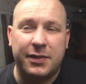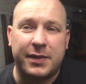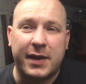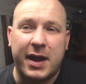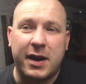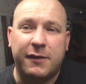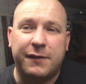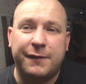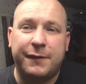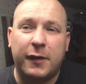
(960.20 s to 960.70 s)
it,
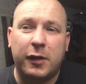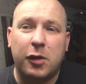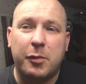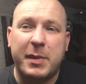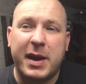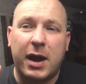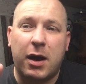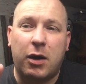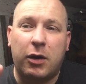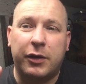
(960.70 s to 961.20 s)
then follow
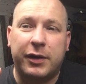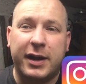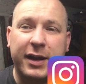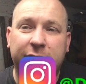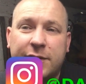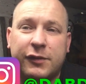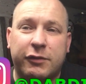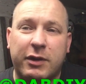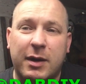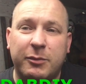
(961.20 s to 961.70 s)
me on
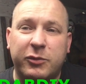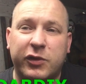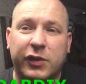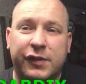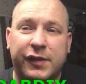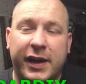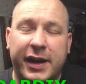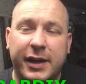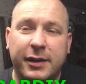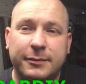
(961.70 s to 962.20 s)
Instagram
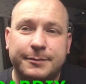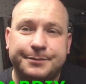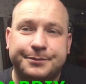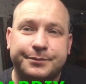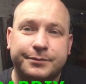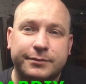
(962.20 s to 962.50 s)
just here.